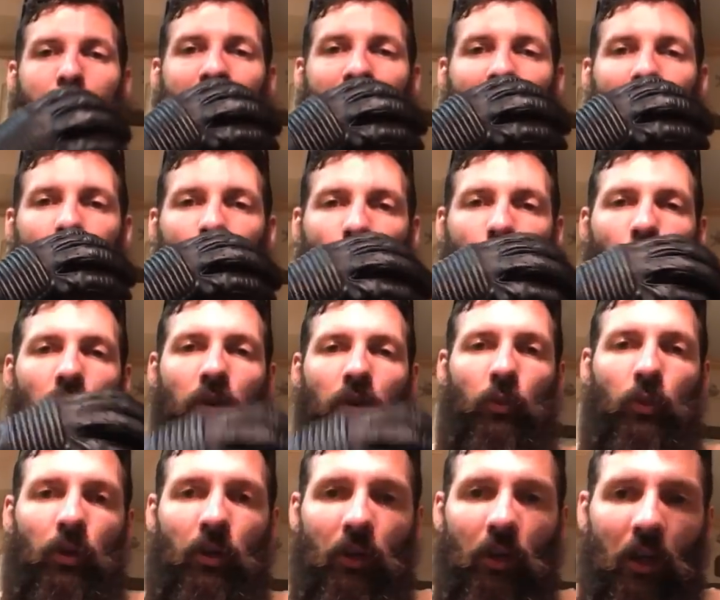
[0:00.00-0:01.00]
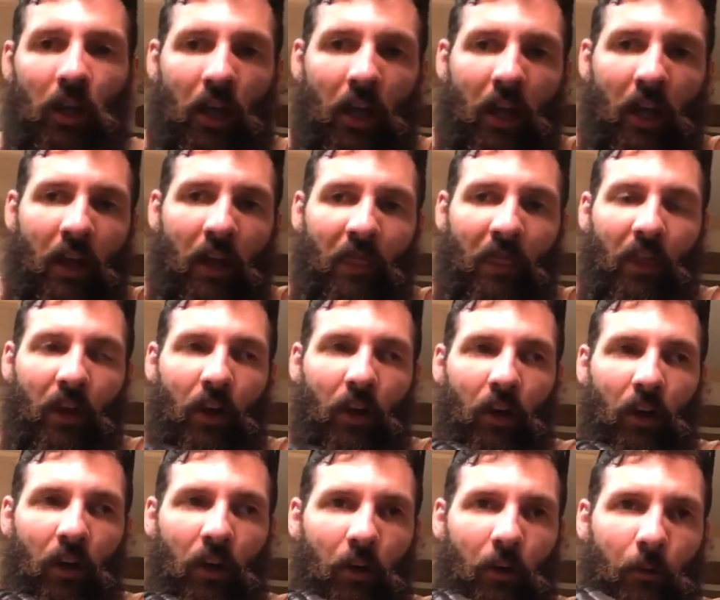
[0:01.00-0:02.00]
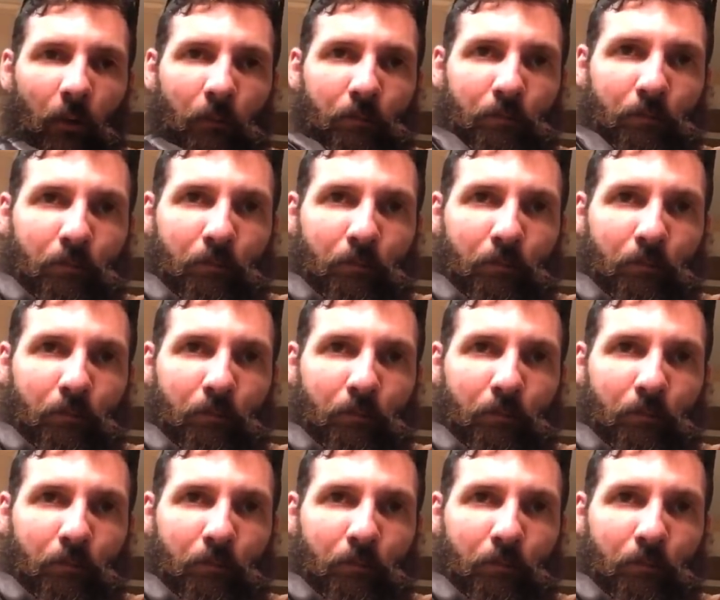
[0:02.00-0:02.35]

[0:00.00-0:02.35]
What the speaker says: It really would. And